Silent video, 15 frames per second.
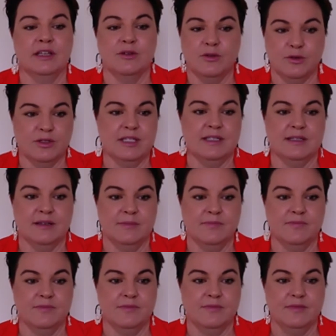autism.
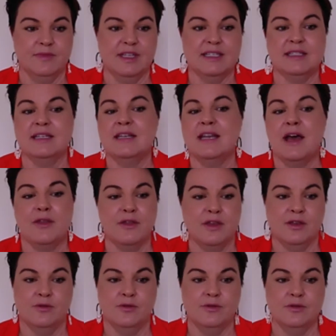There's nothing
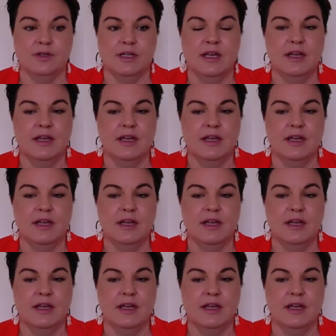good.